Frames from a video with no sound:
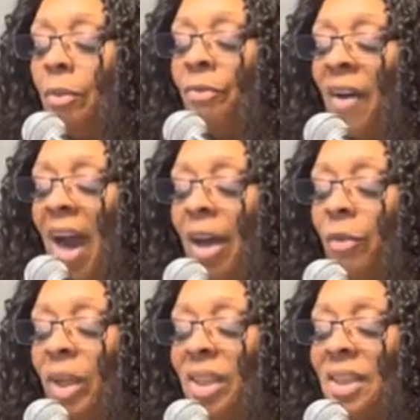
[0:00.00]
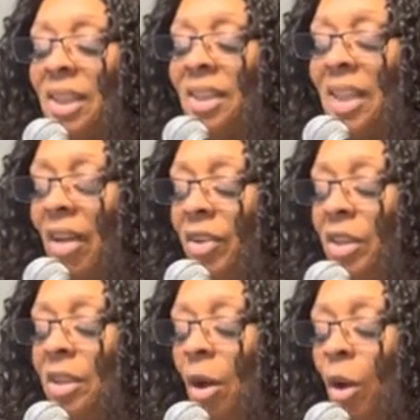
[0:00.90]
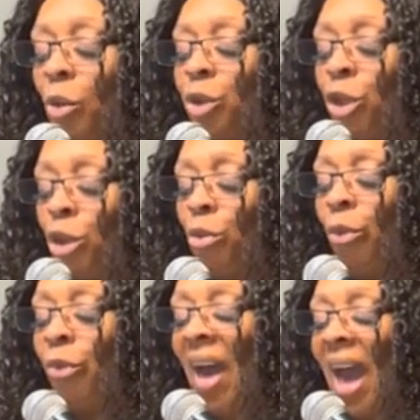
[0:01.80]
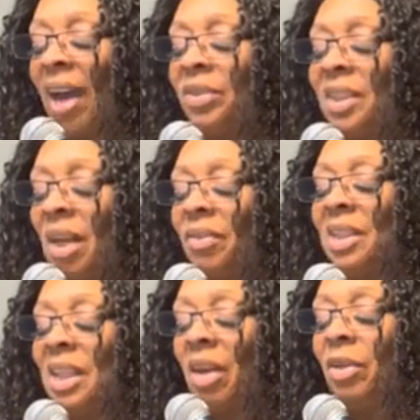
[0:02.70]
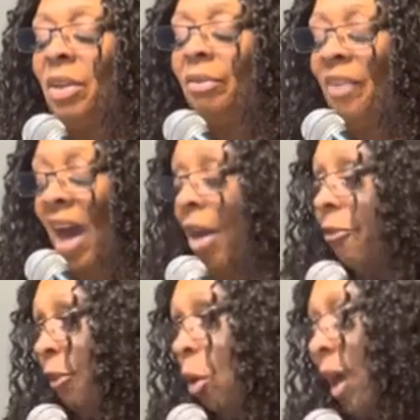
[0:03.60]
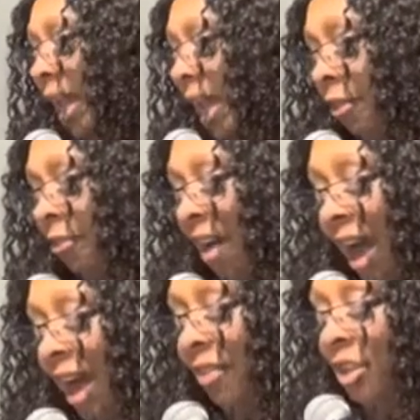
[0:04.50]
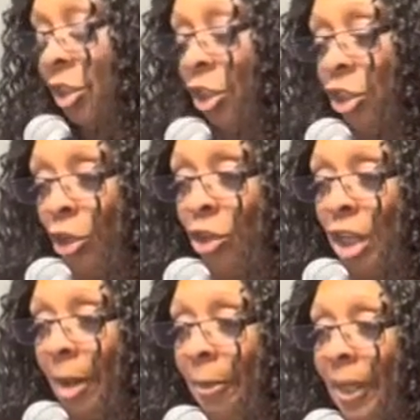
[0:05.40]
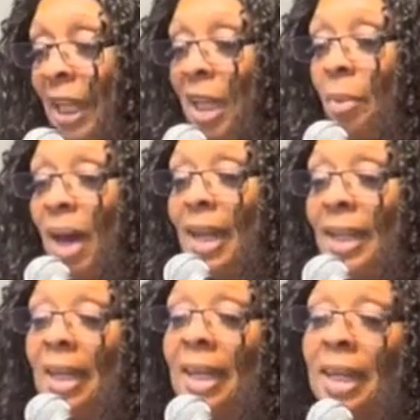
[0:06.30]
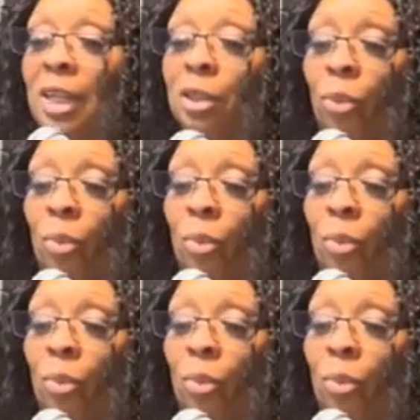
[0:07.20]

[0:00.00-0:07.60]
five, what is it? 702-577-5485 is the church number. Anybody that needs a